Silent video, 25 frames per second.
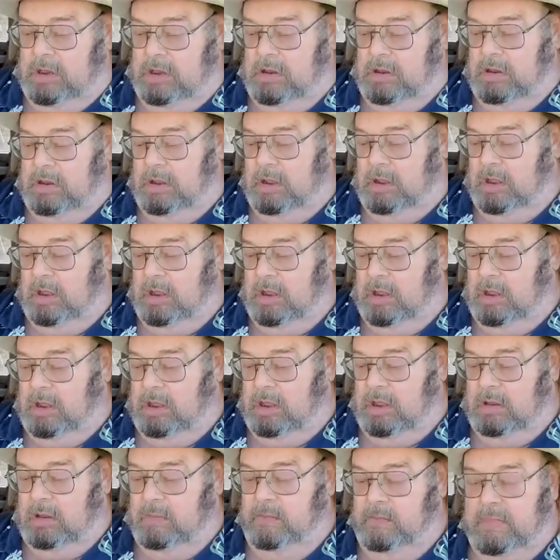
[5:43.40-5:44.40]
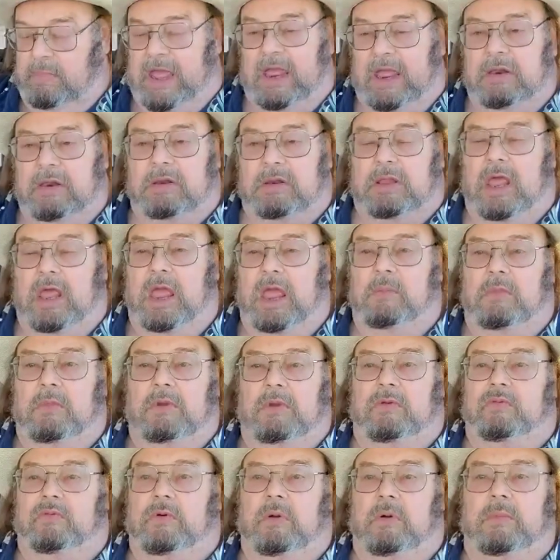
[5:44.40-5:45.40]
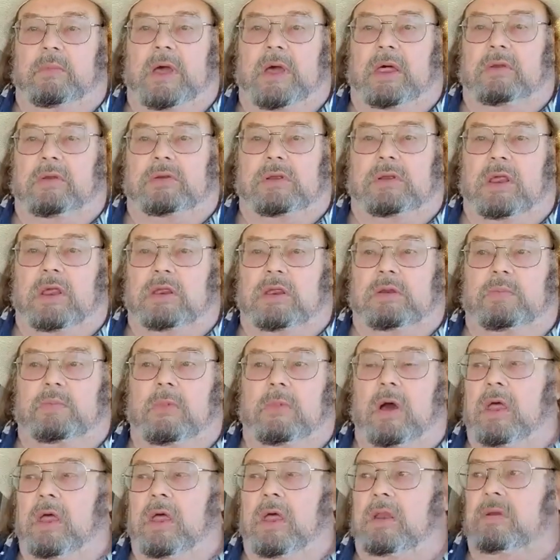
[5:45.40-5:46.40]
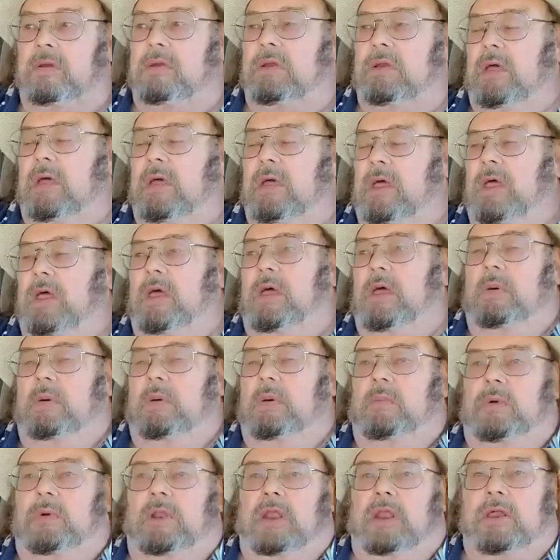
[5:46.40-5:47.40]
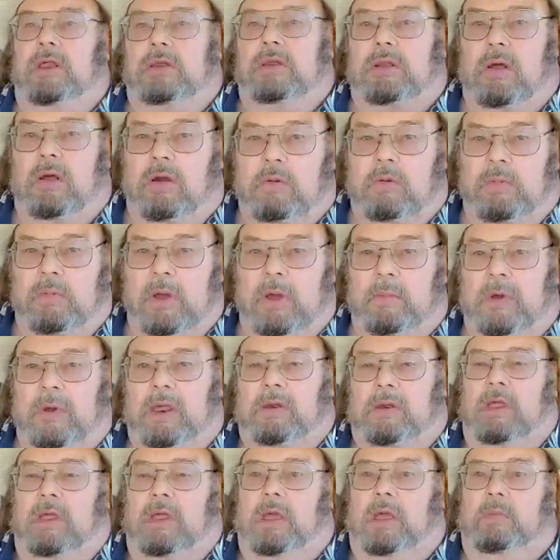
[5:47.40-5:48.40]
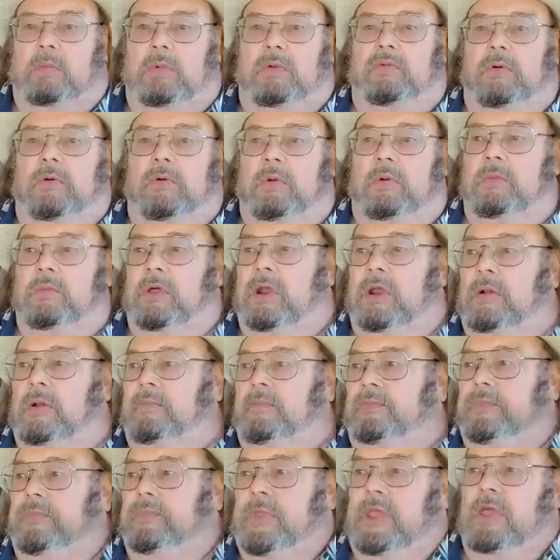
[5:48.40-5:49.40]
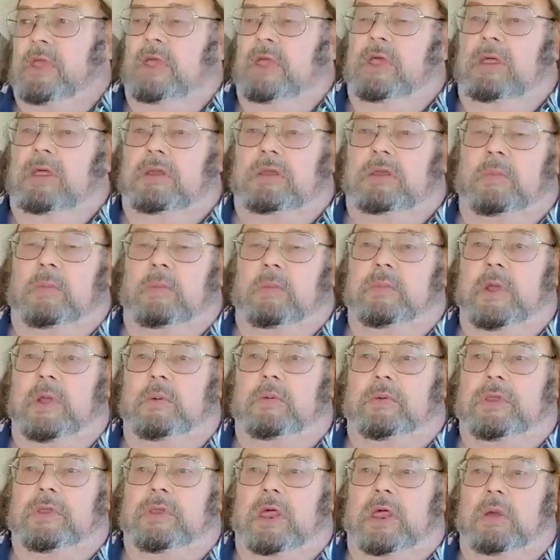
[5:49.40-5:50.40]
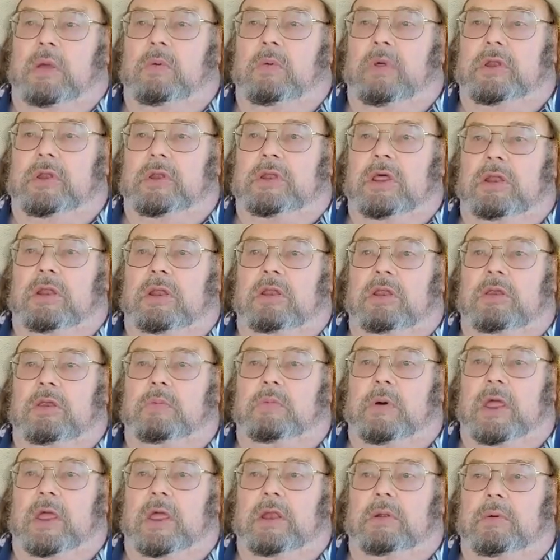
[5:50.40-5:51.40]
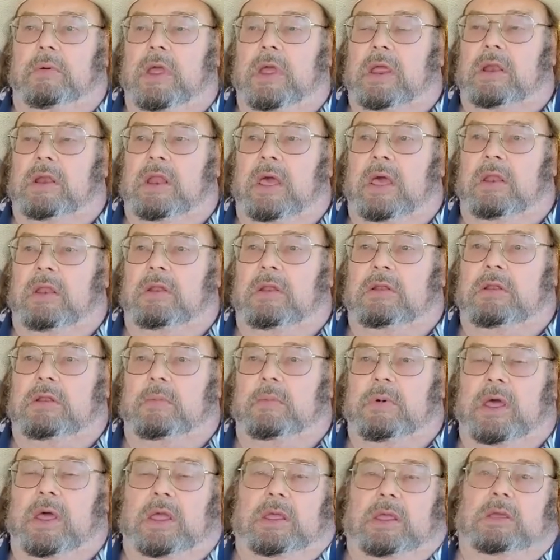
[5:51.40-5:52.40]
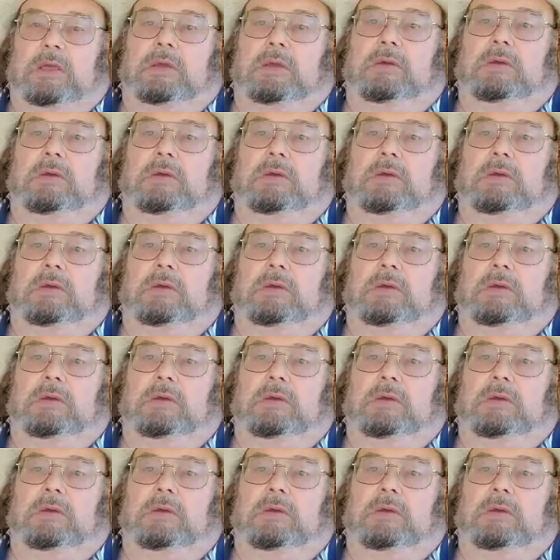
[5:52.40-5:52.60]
bank statements for about 6 months. But let's talk about bank statements for a minute. Some people say, well, the tenants pay direct down at the bank.